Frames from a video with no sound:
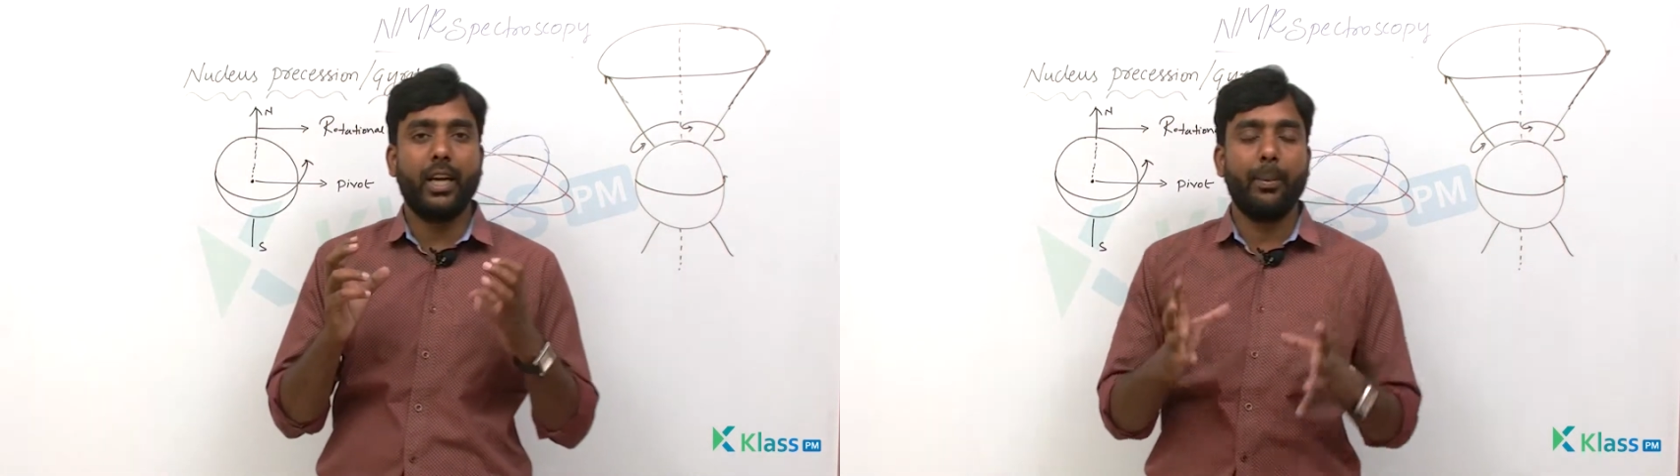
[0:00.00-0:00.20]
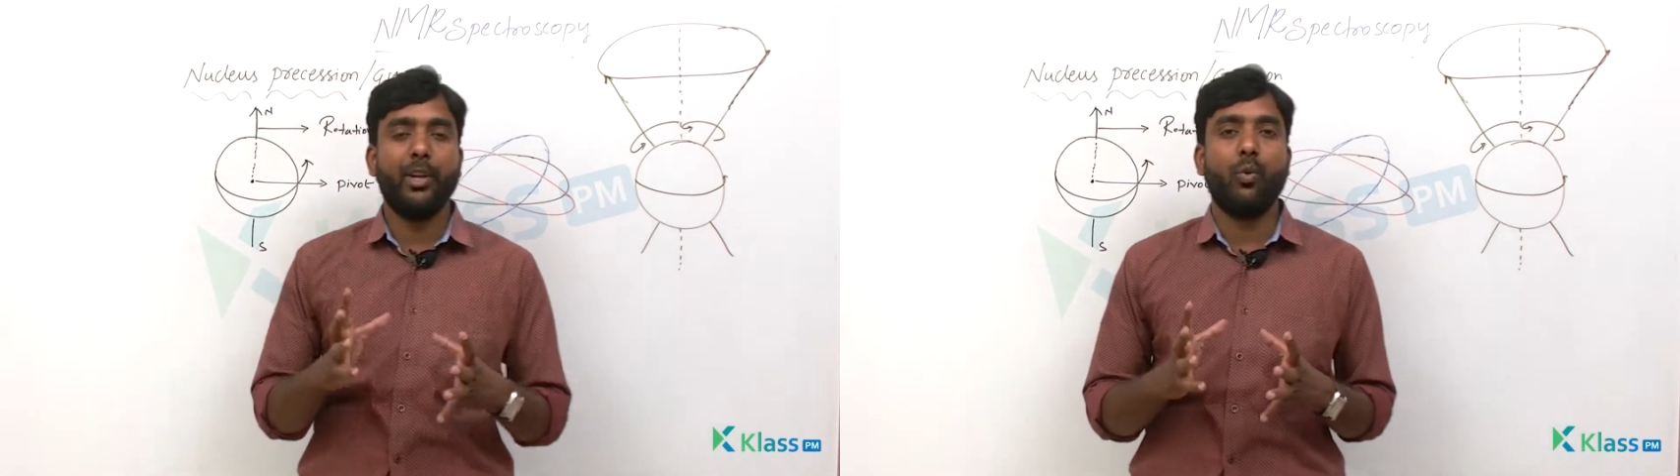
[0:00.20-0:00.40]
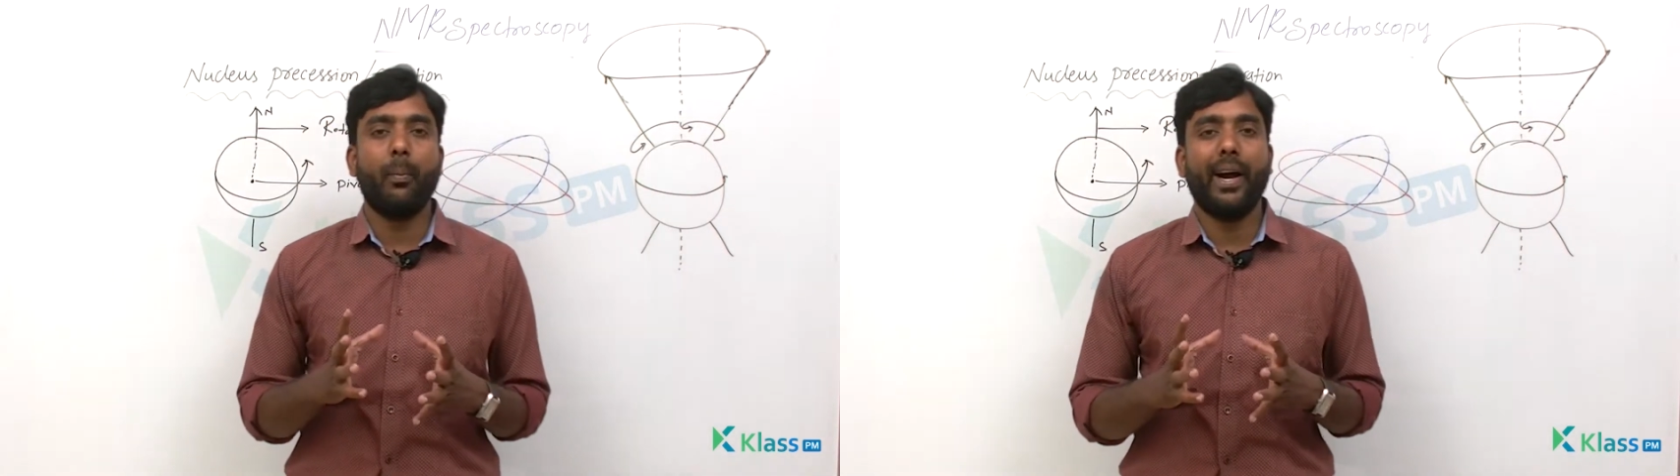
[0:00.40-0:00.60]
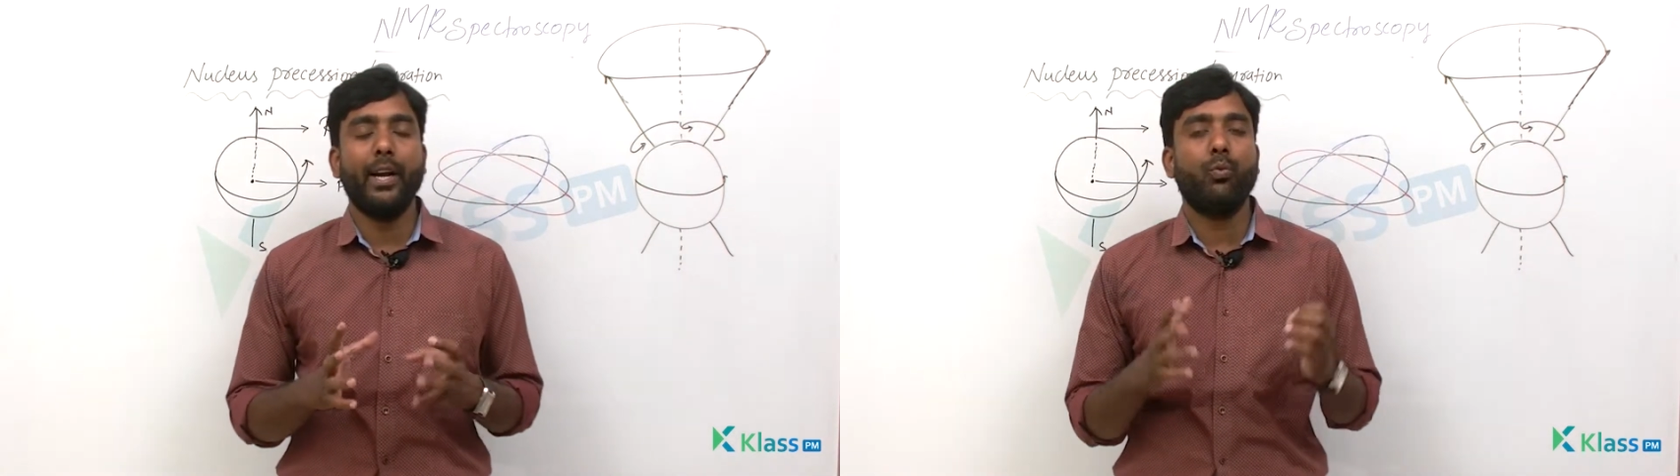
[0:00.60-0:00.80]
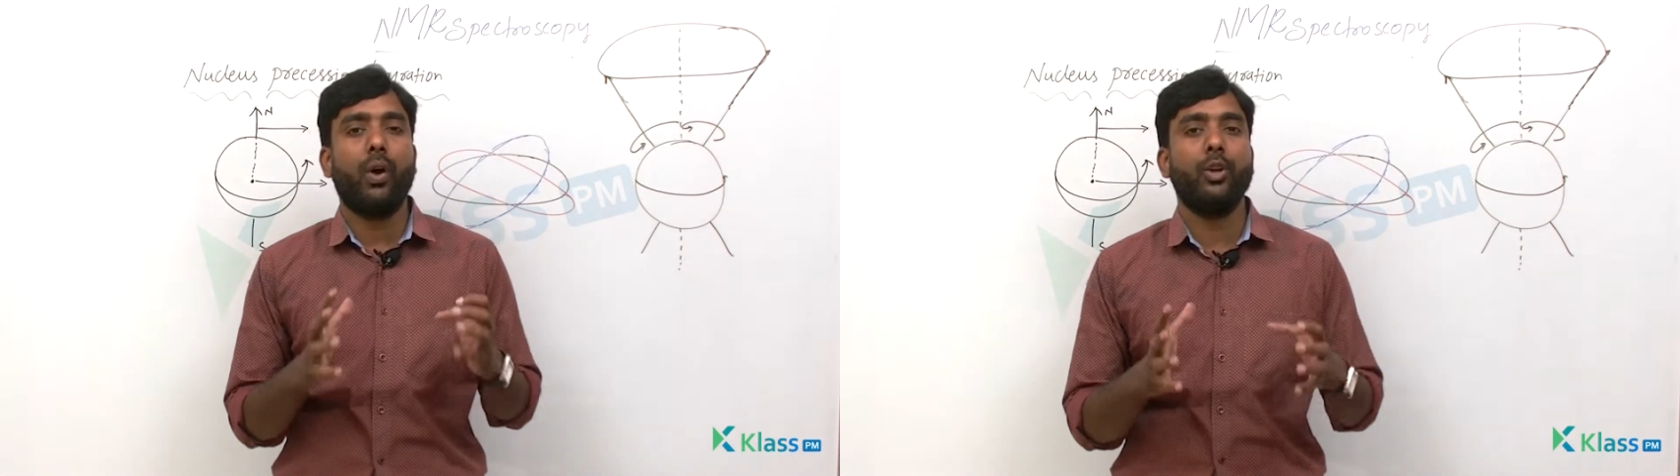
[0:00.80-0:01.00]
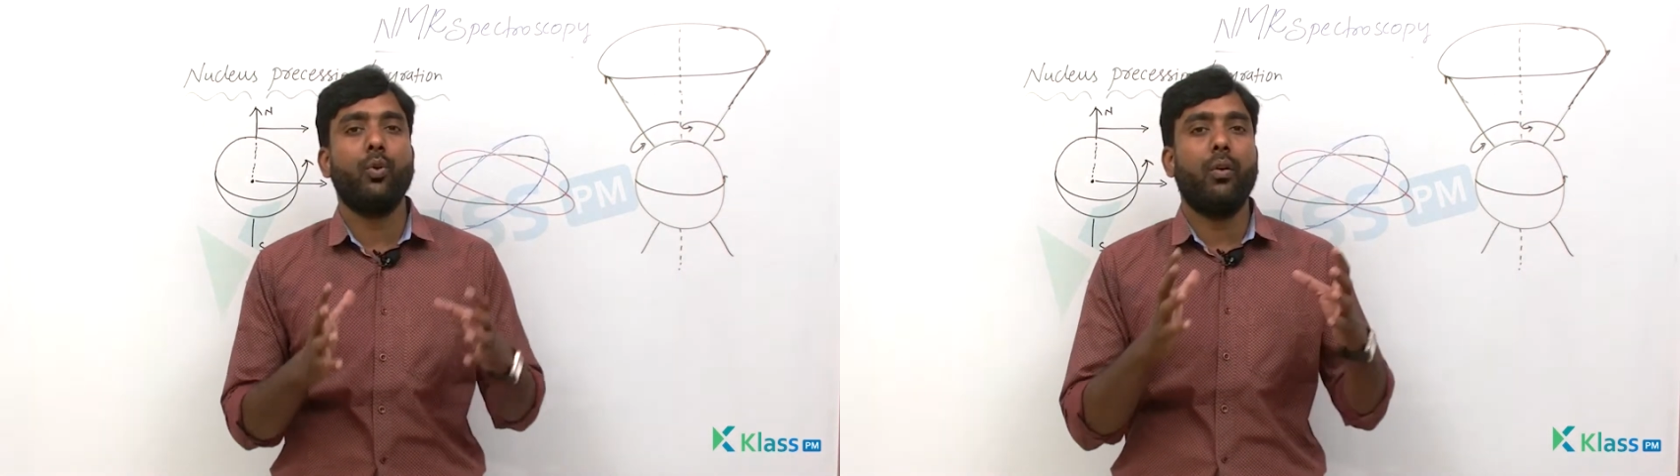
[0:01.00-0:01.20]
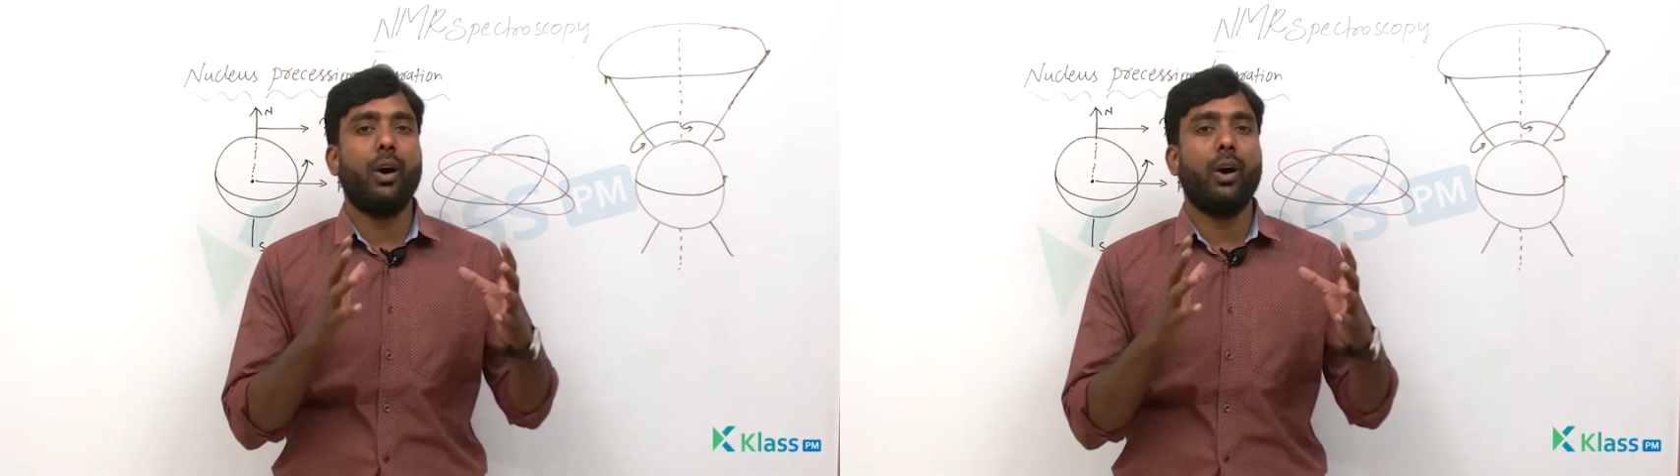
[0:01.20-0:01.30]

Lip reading: keep in your mind what you have